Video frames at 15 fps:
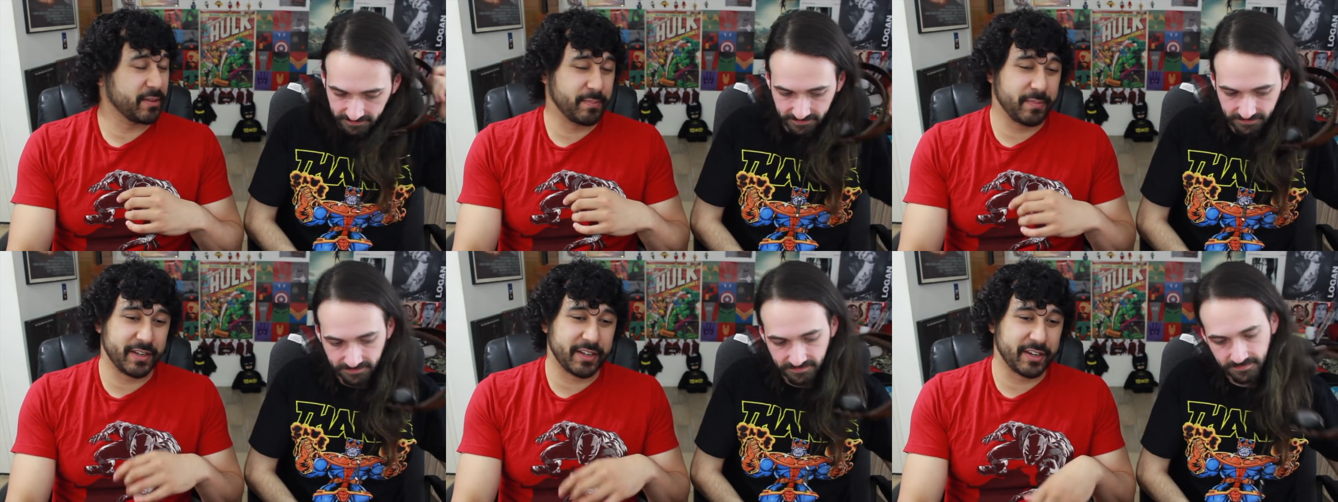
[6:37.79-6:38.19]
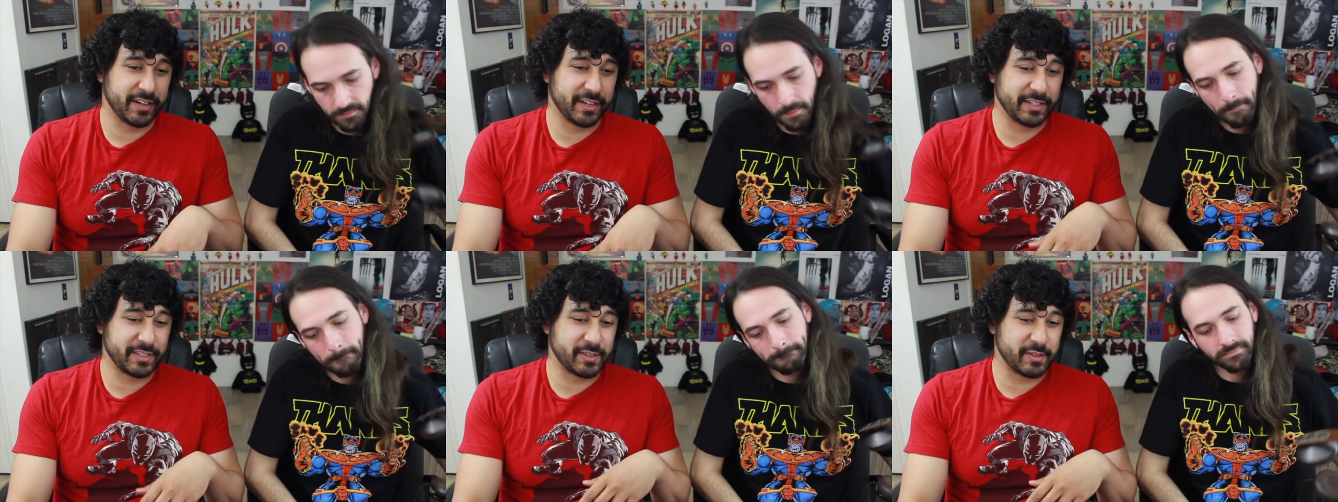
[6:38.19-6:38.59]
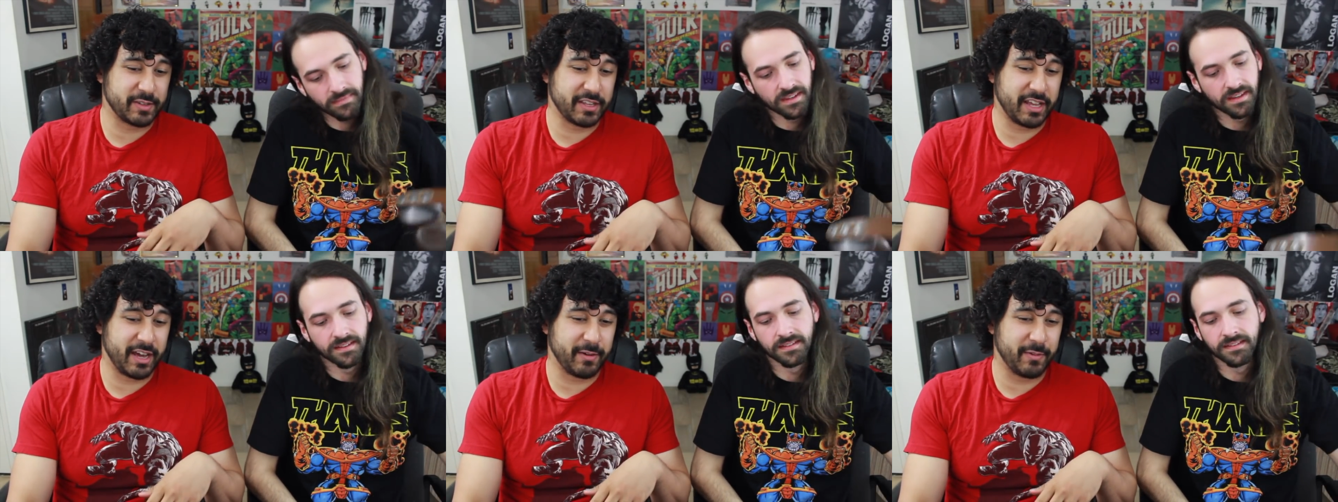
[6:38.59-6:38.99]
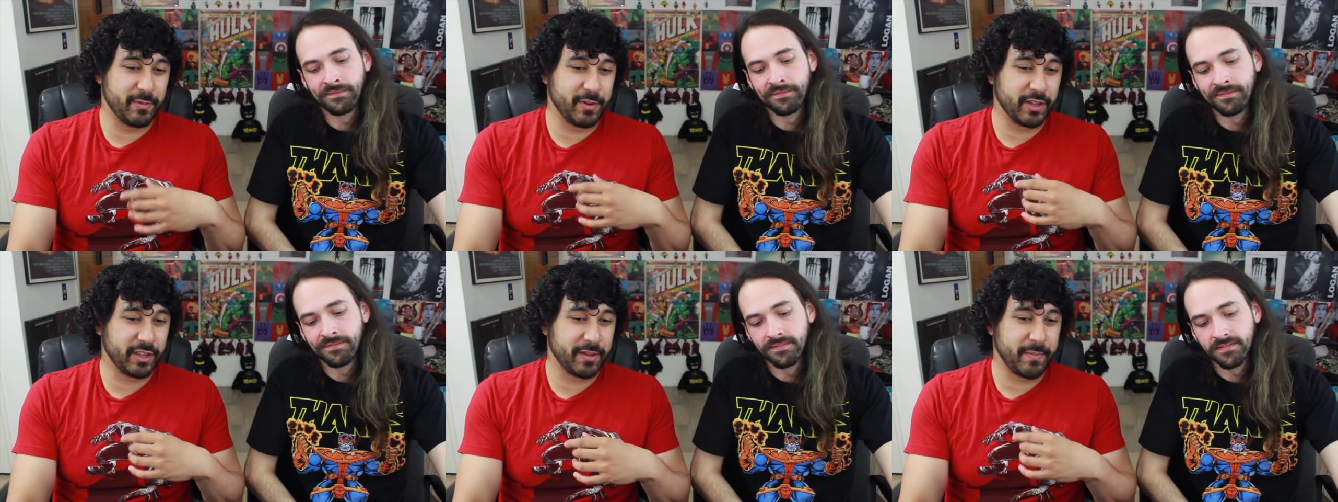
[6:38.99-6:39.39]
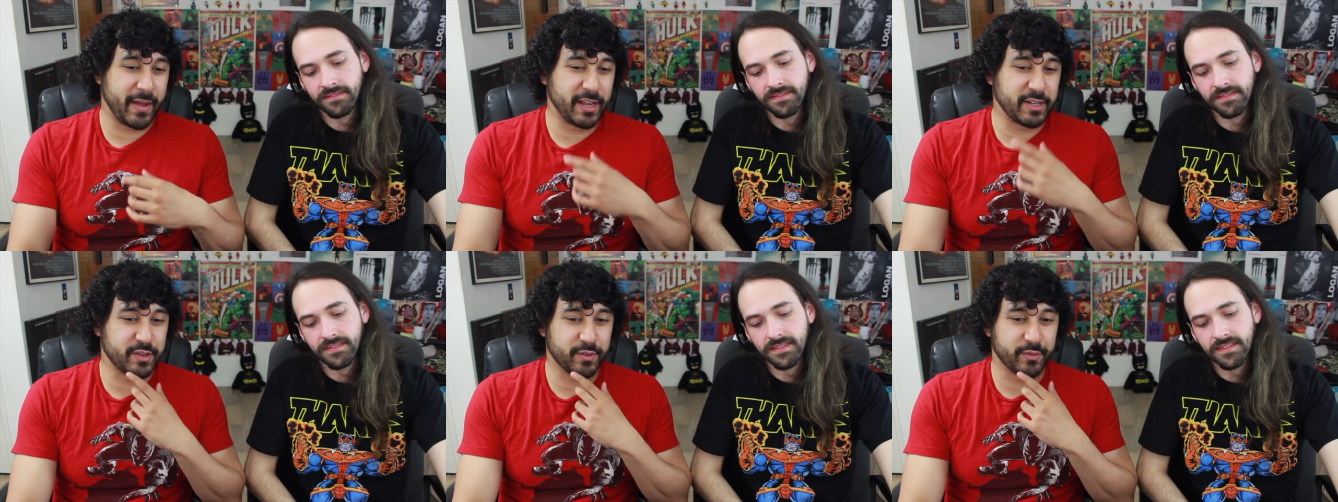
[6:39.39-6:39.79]
Speaker 1: because there's not really
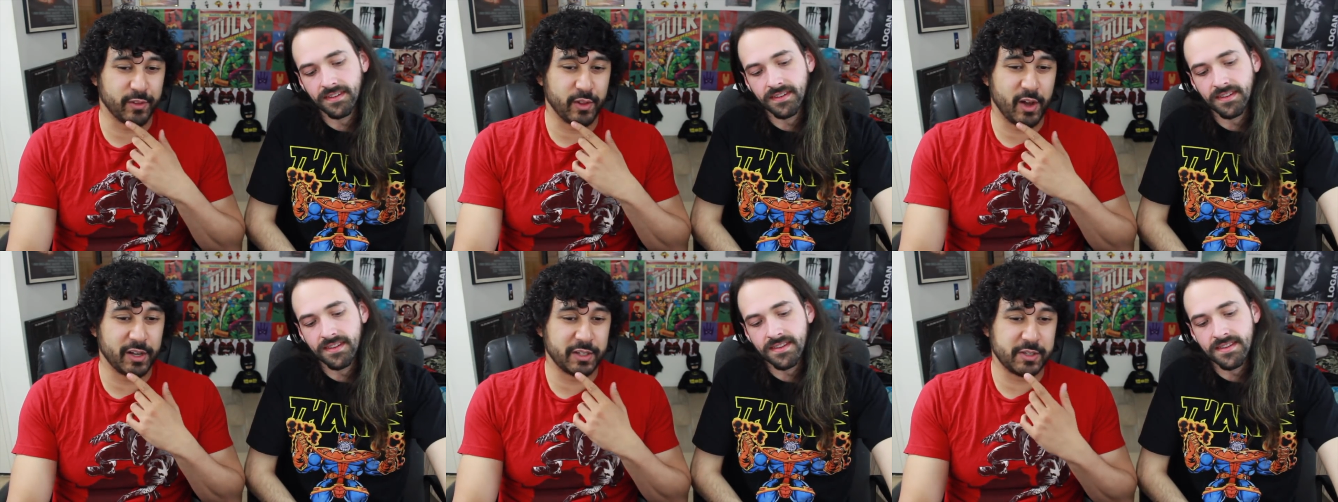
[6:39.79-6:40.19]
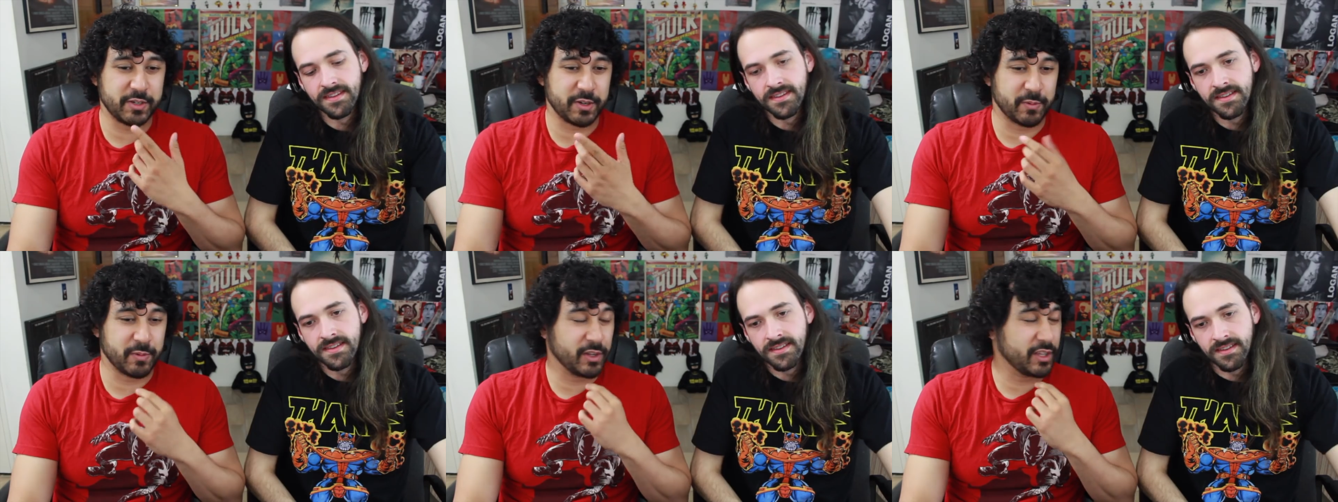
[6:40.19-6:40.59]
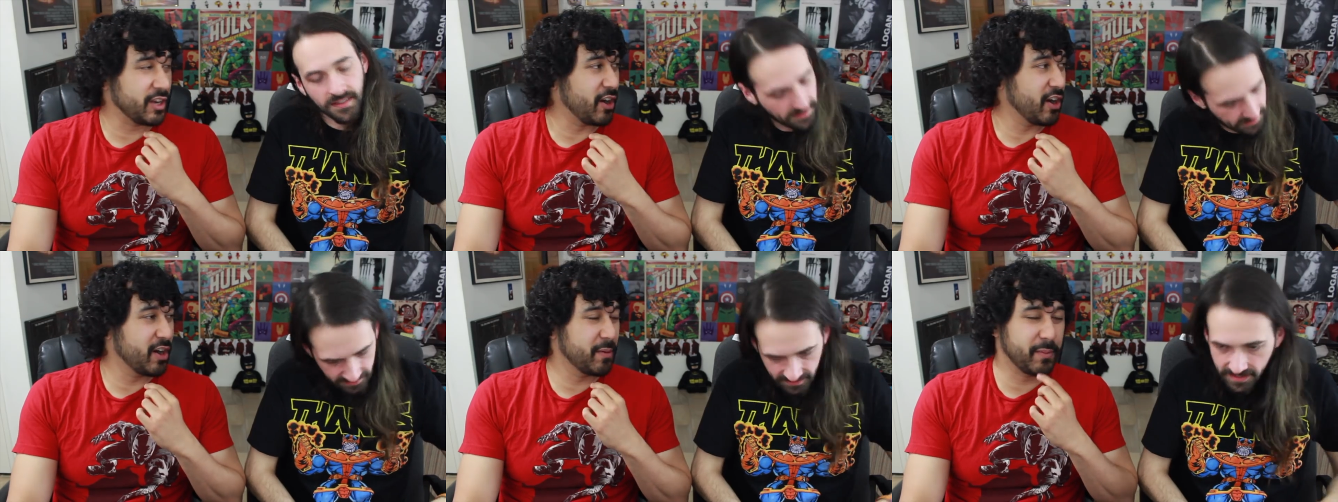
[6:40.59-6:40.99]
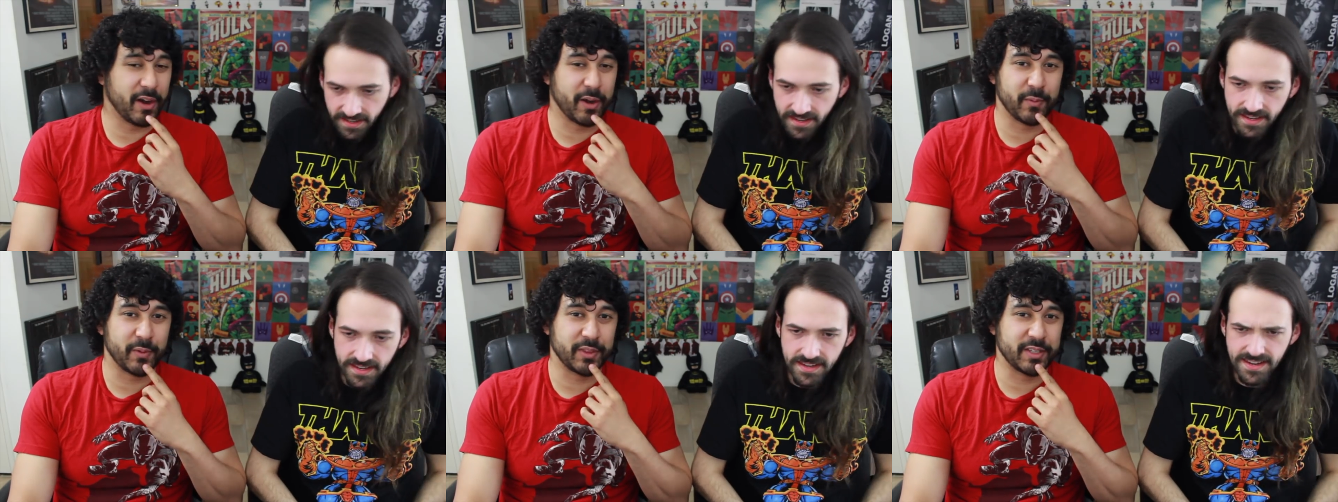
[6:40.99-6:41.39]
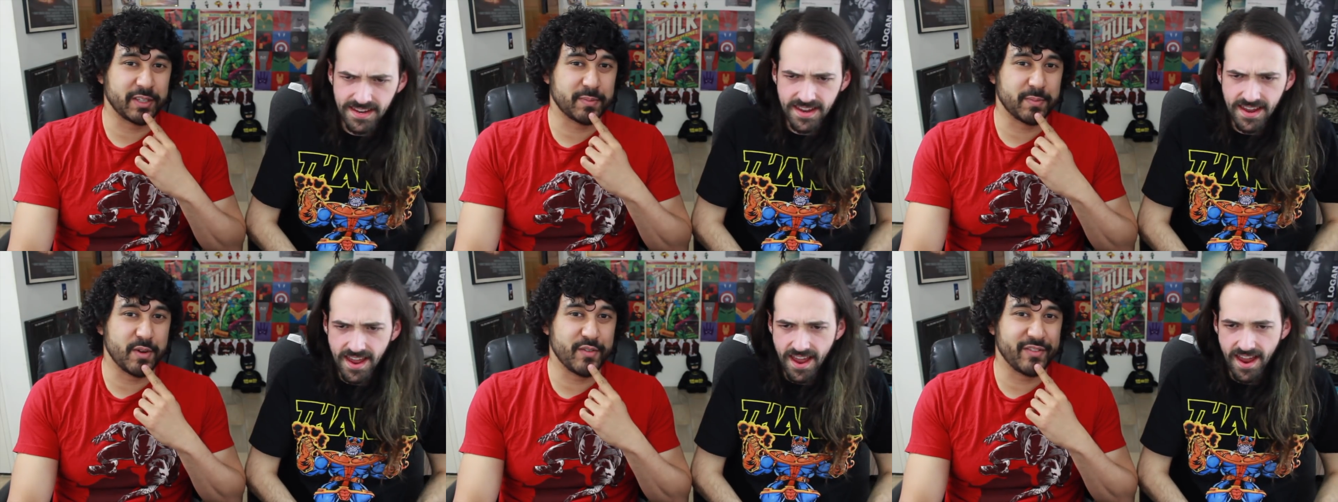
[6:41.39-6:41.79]
major flaws you can really harp on with this
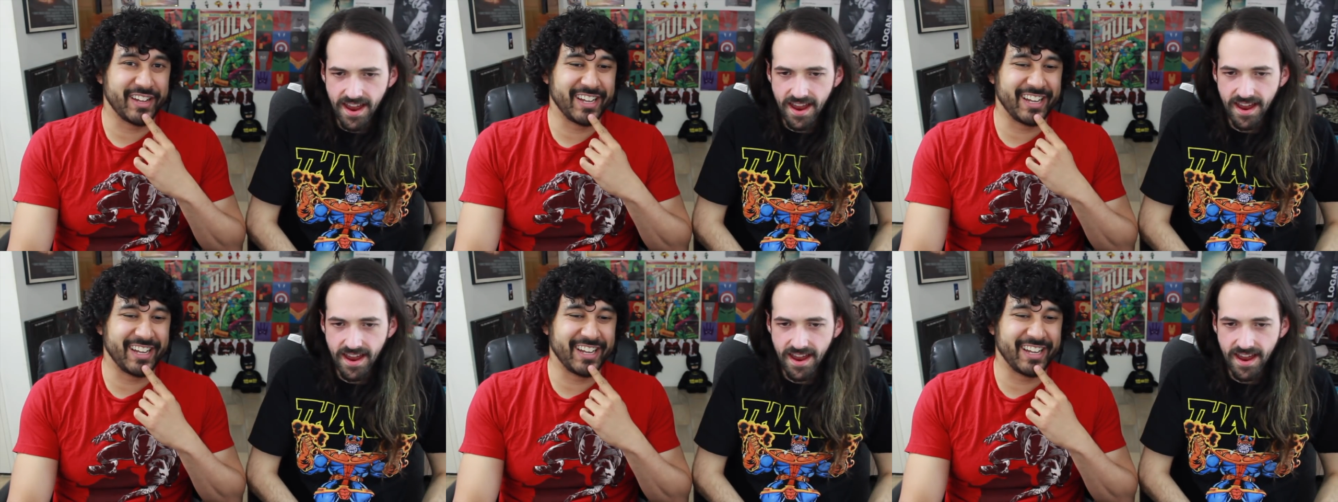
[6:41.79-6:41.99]
yeah. movie,